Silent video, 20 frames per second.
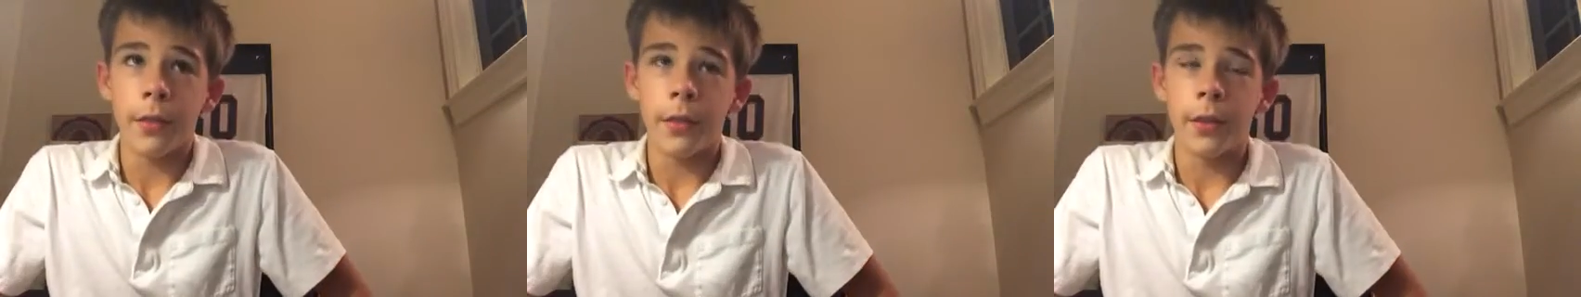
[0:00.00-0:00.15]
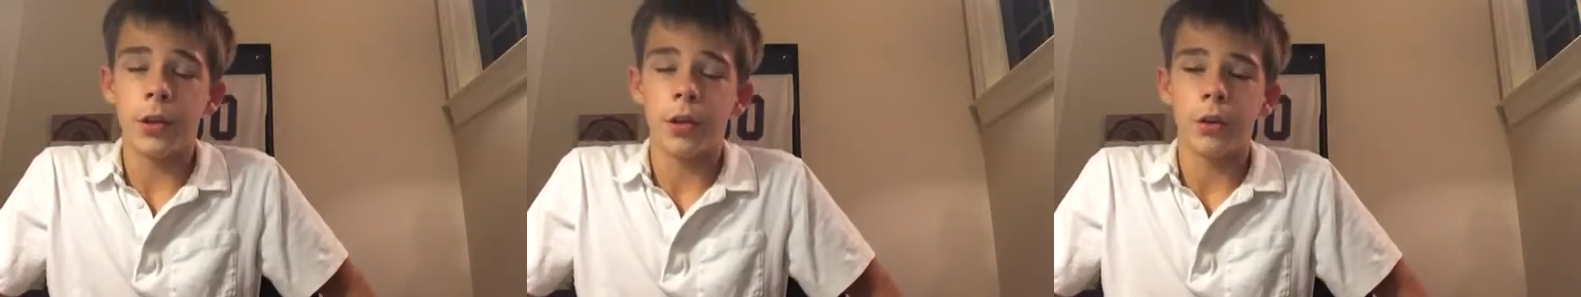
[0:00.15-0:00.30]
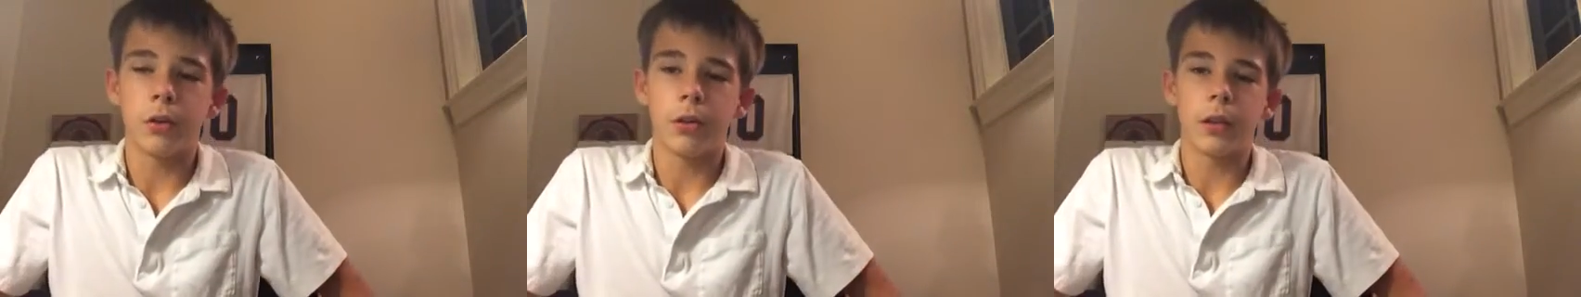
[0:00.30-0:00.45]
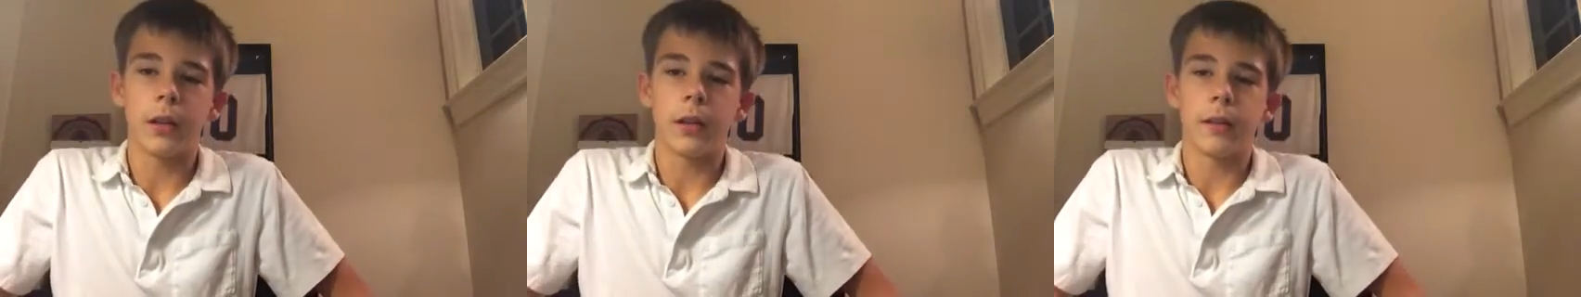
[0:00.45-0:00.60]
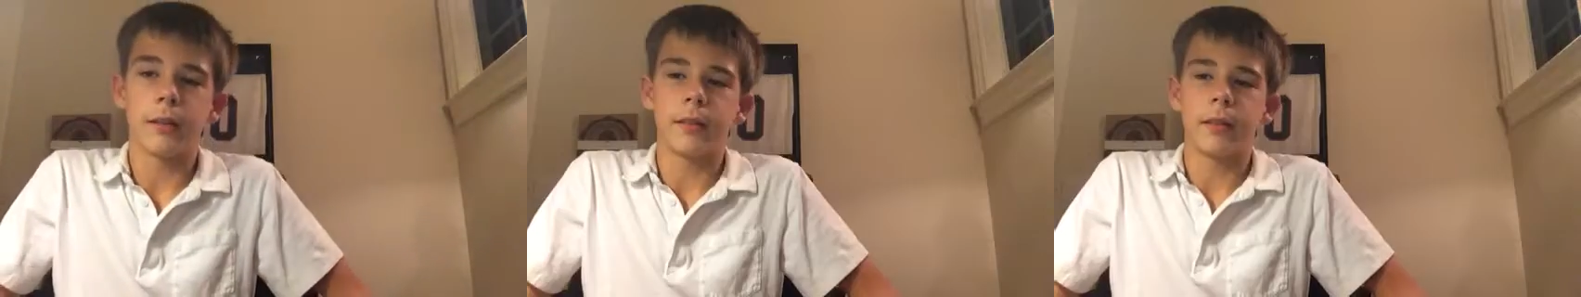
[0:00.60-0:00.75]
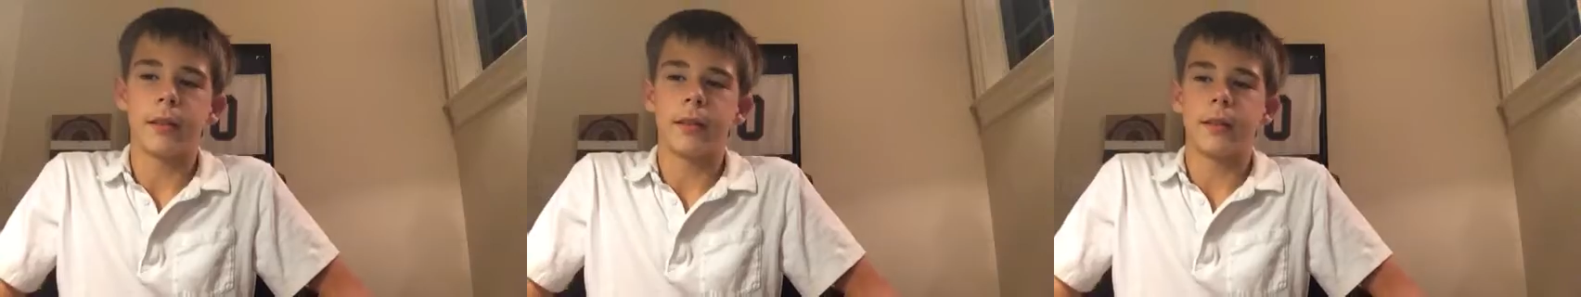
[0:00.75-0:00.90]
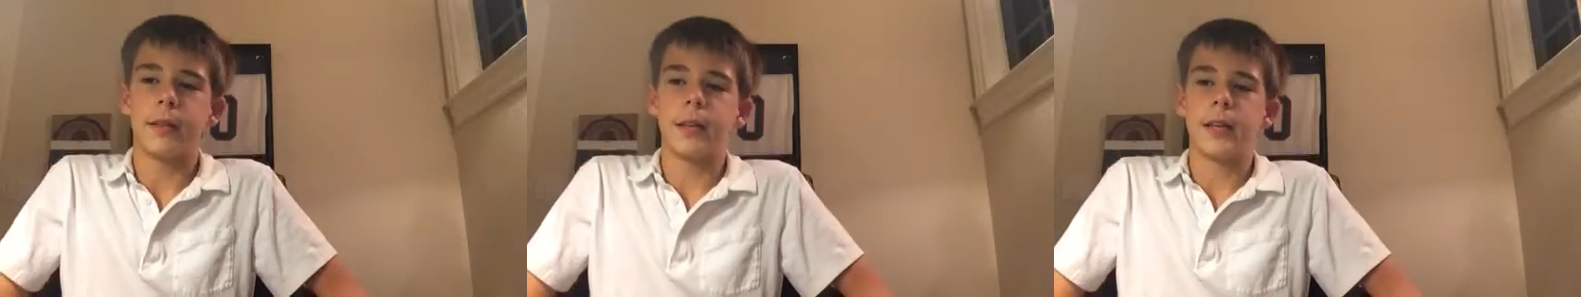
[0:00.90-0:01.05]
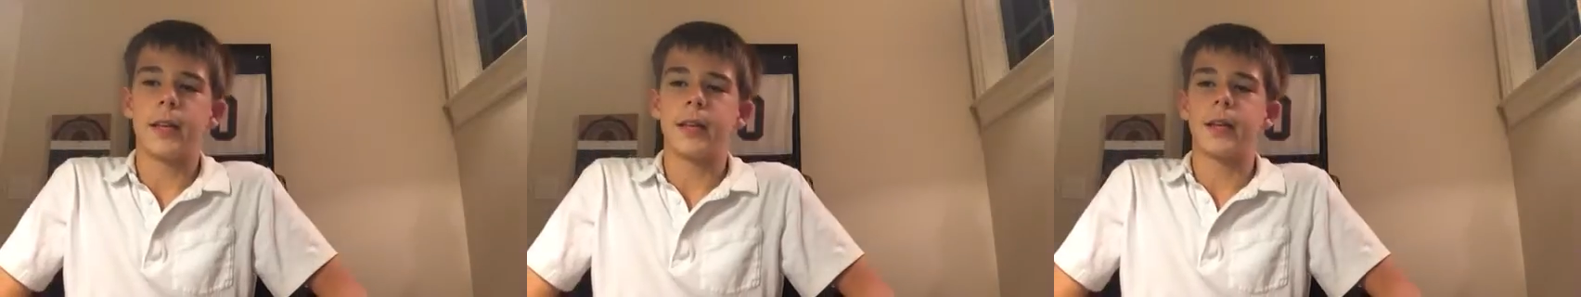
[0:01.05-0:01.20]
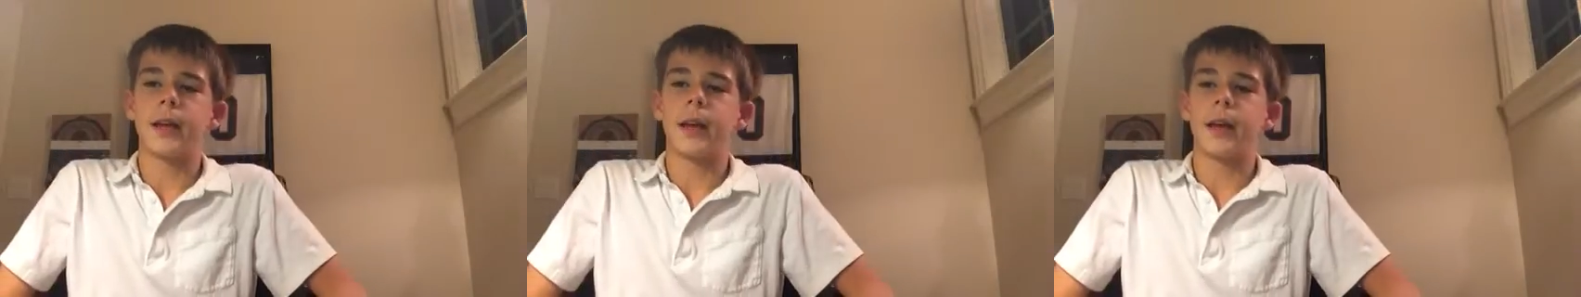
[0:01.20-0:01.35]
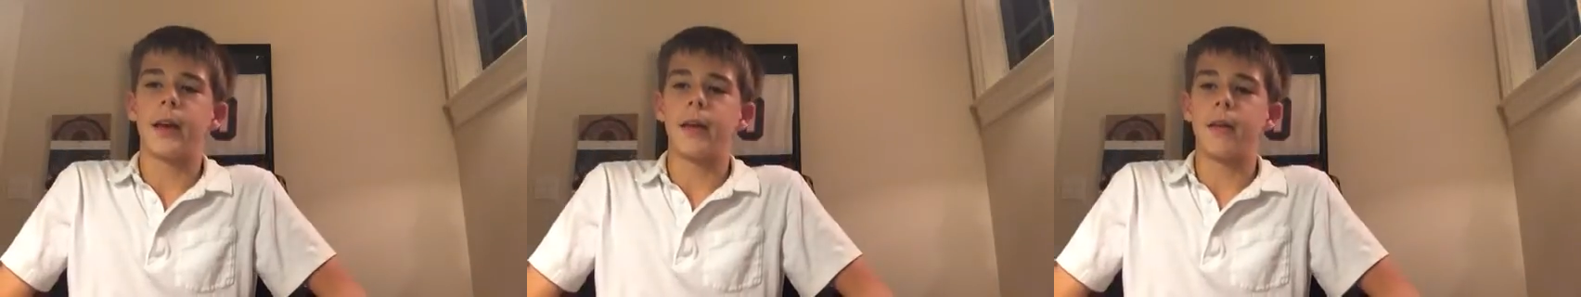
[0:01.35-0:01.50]
The nucleus and
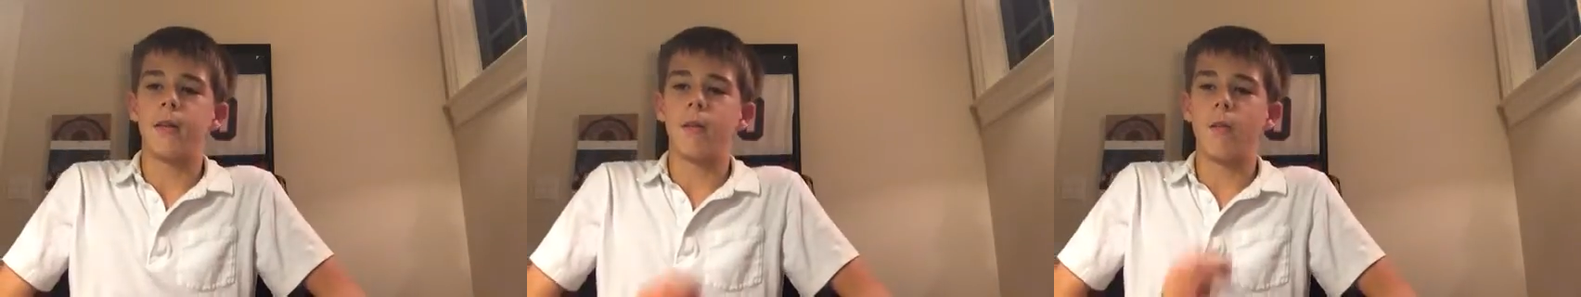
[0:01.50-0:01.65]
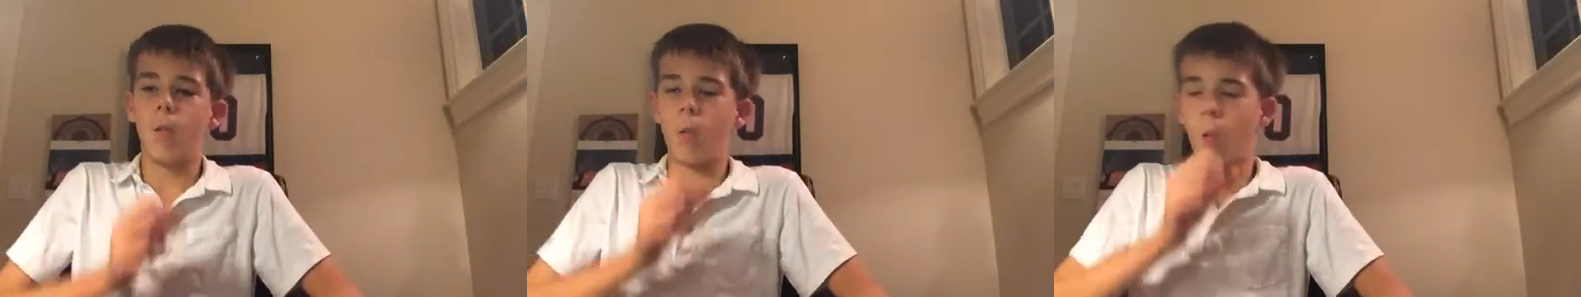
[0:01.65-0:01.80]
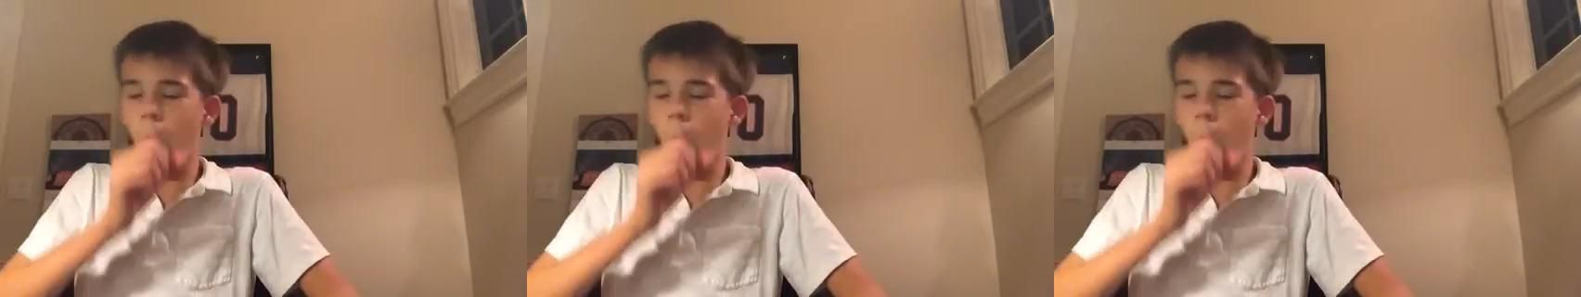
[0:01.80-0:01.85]
DNA.